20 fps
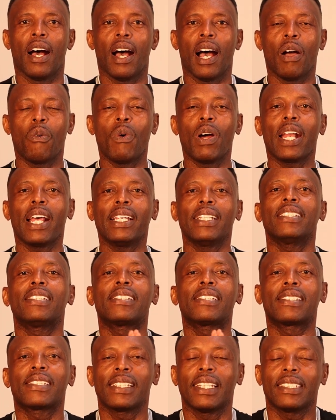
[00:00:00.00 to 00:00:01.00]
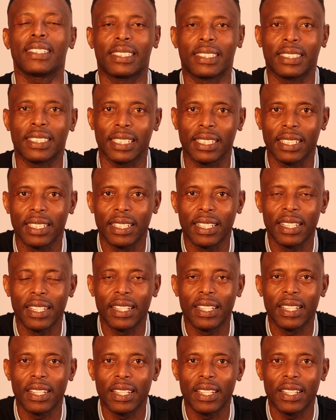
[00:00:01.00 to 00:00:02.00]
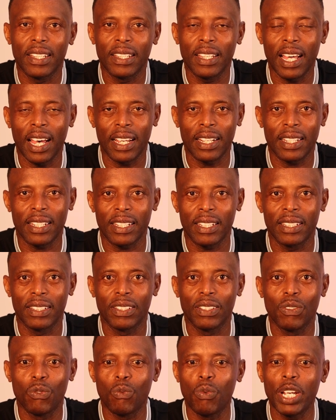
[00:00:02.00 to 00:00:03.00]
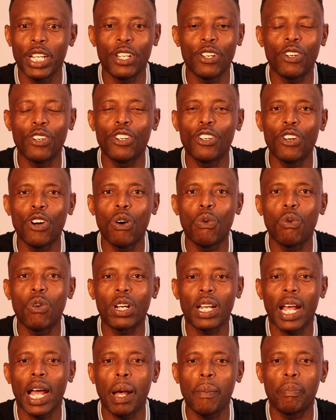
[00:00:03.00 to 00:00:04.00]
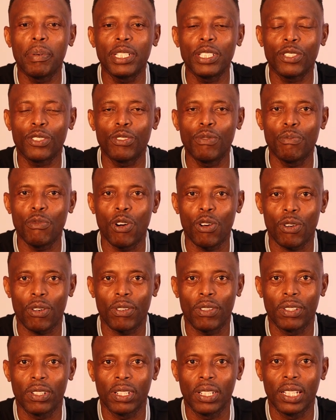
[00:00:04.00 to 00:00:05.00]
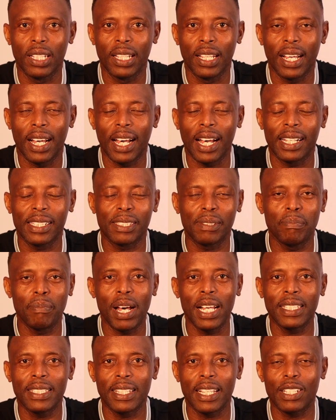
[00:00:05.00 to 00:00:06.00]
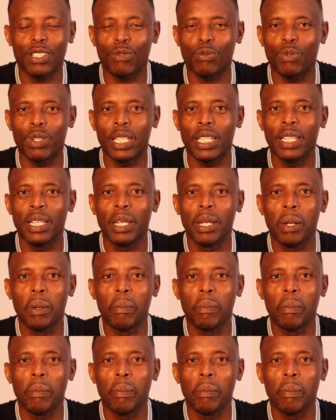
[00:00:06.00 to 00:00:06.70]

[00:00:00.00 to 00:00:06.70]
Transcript: I want to insist that we don't know what happens tomorrow. As much as we